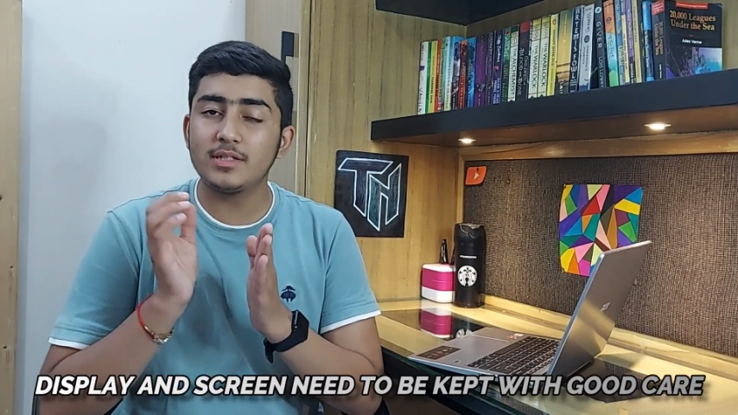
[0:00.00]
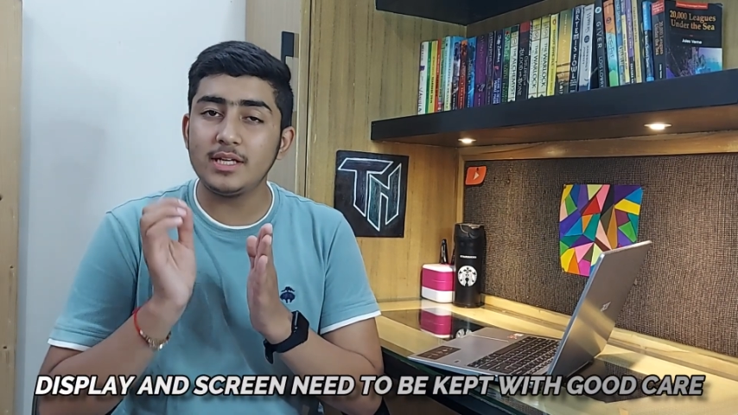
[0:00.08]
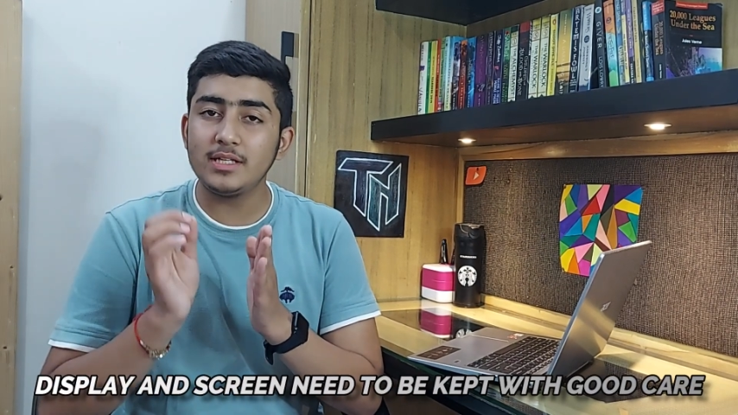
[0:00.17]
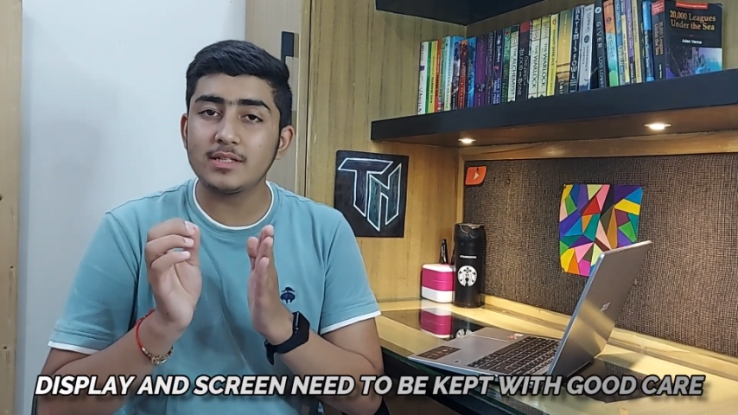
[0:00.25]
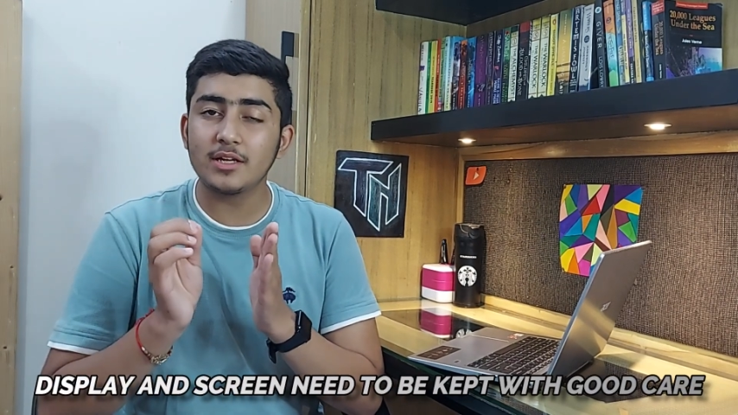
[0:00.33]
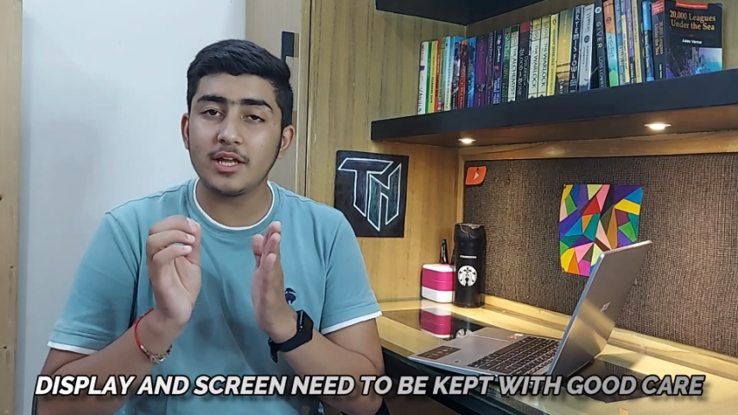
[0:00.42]

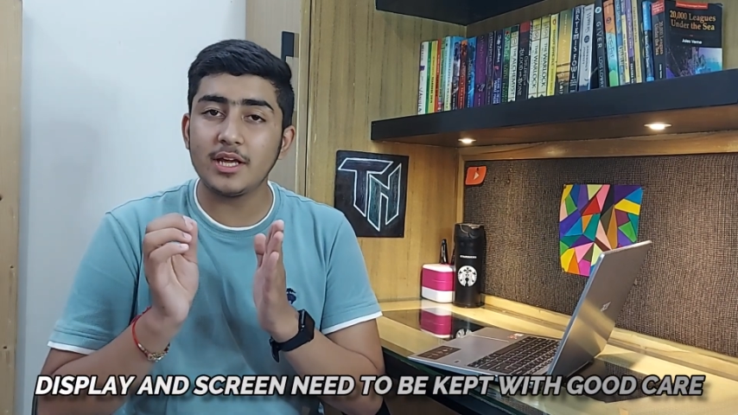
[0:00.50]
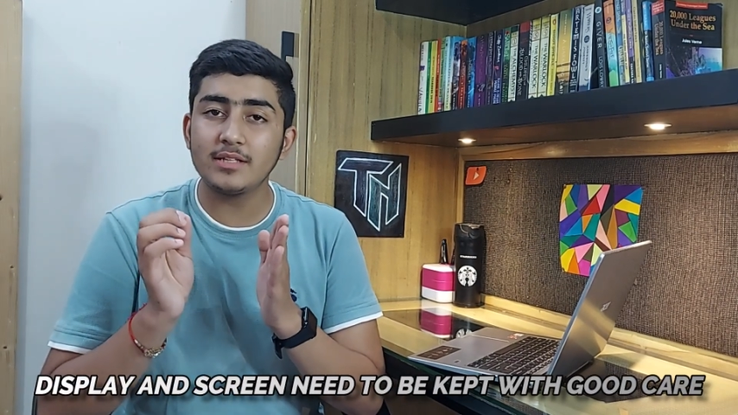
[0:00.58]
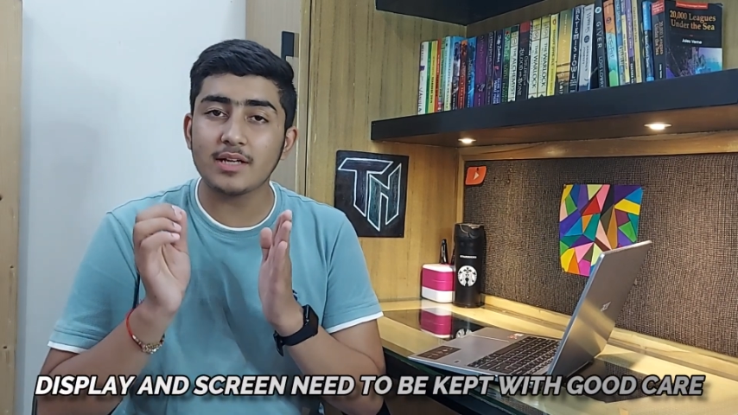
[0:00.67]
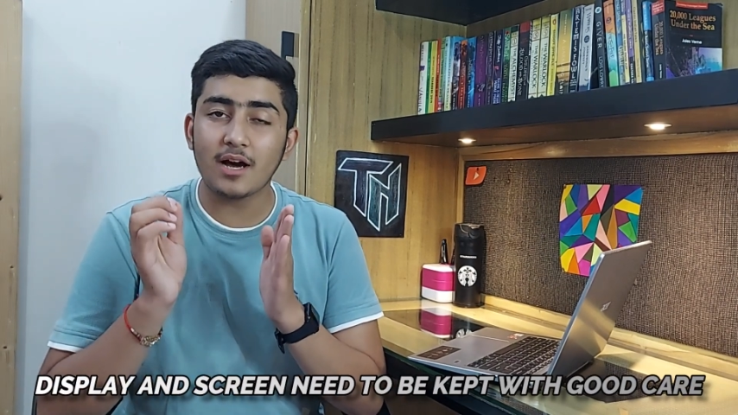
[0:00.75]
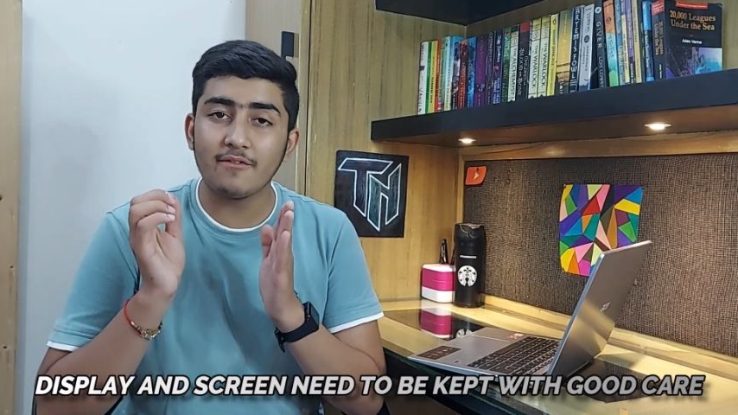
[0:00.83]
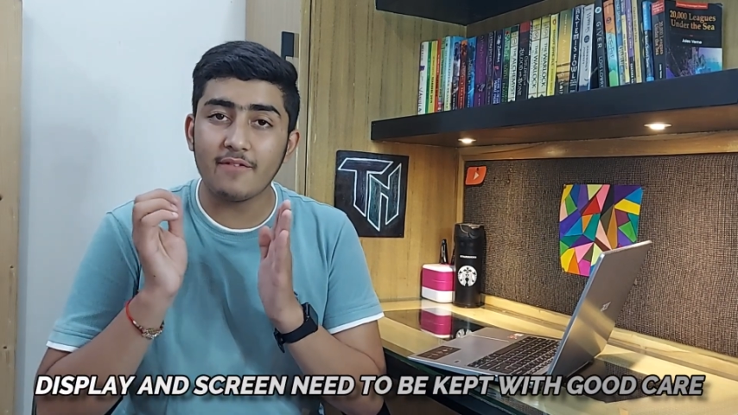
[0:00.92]
these
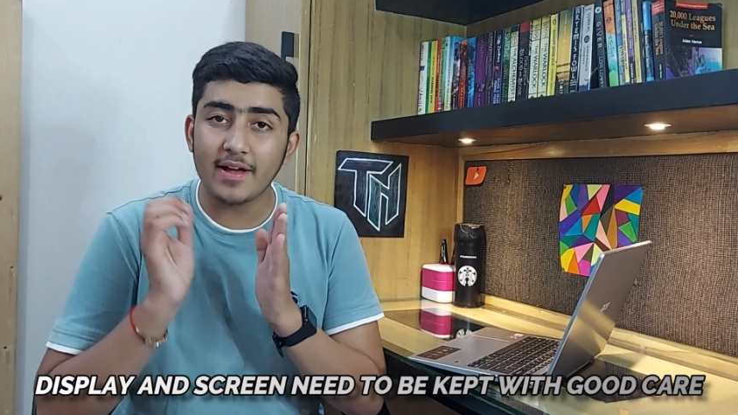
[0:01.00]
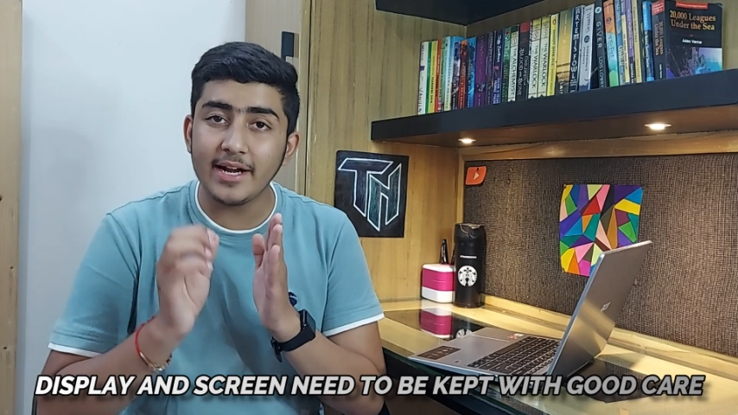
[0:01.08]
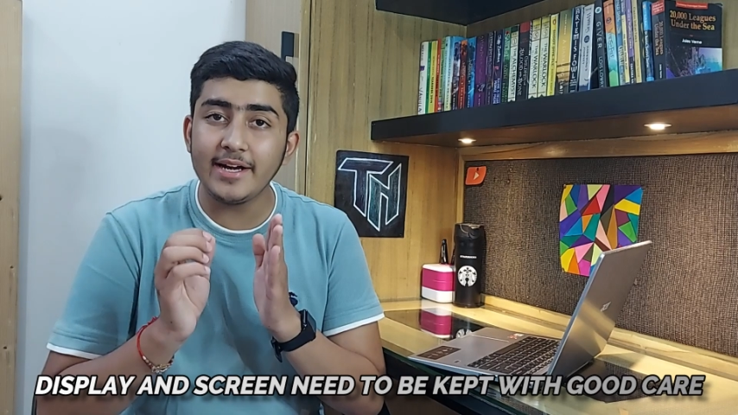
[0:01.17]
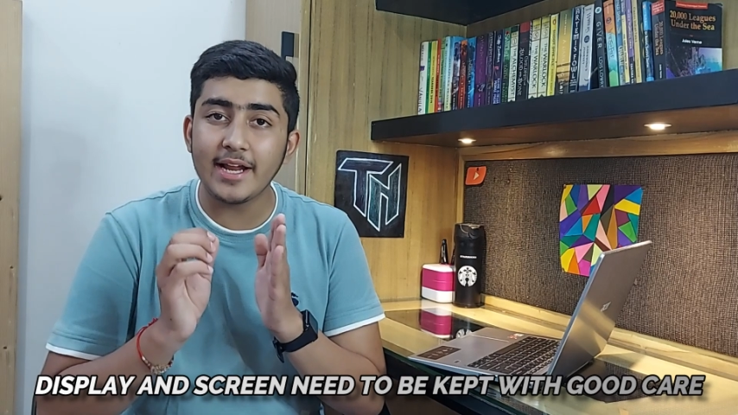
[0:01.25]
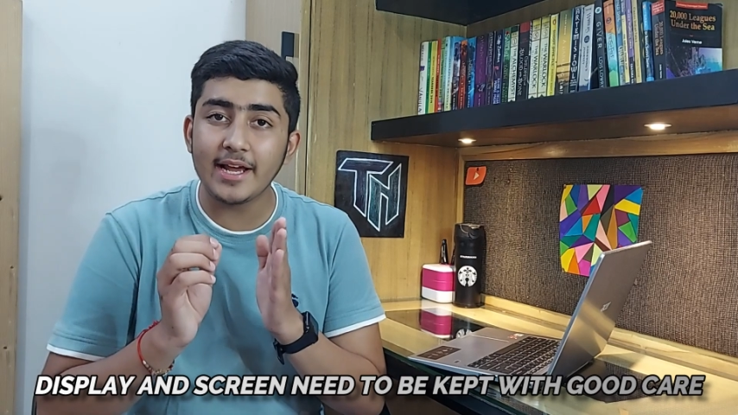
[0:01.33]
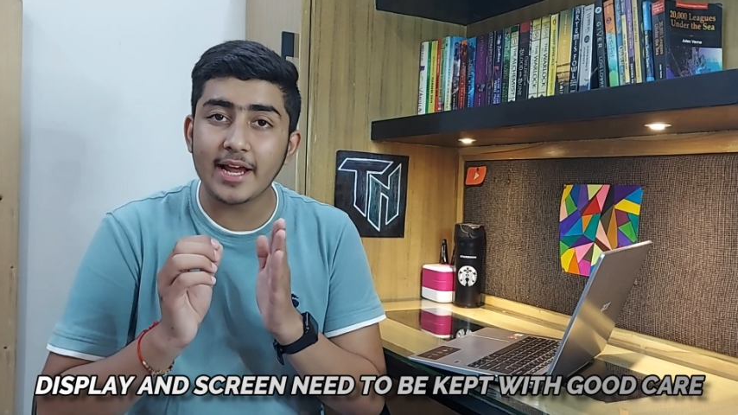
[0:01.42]
screens are
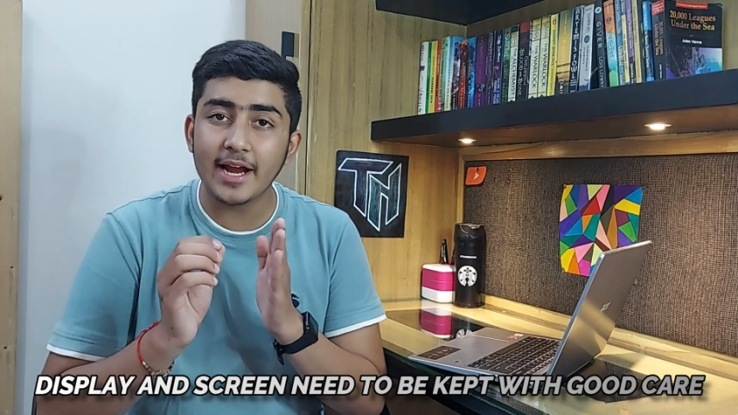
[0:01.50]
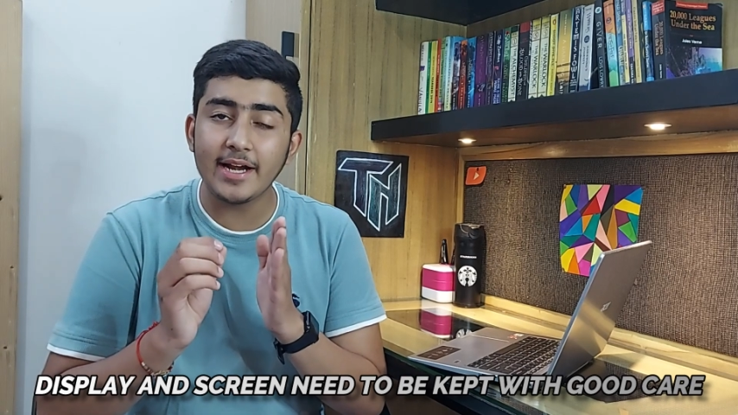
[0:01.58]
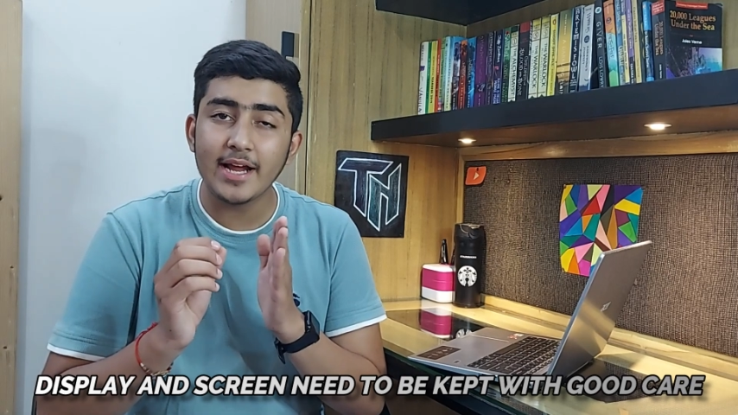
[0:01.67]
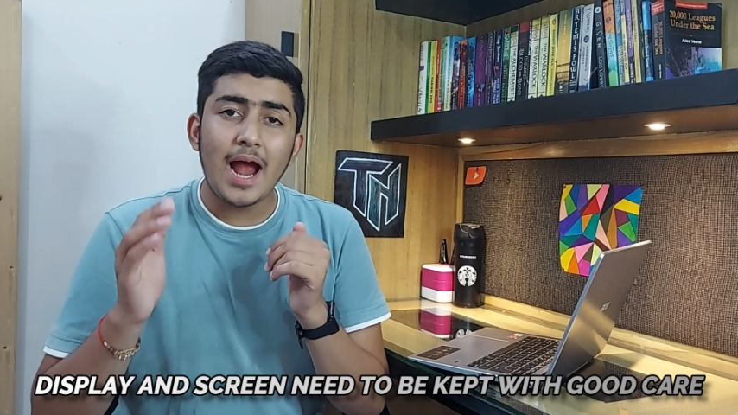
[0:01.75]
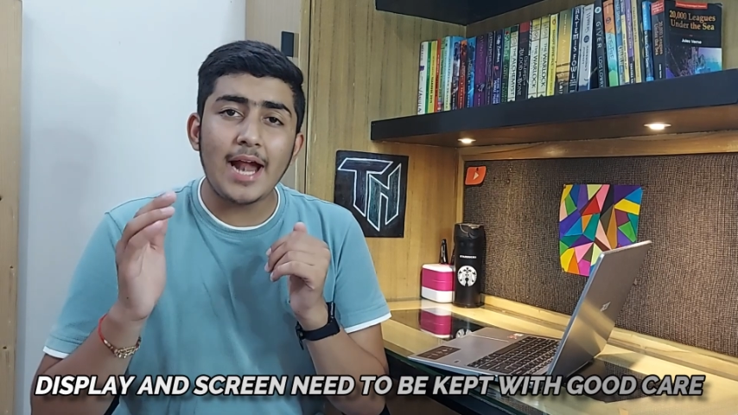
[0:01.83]
very delicate,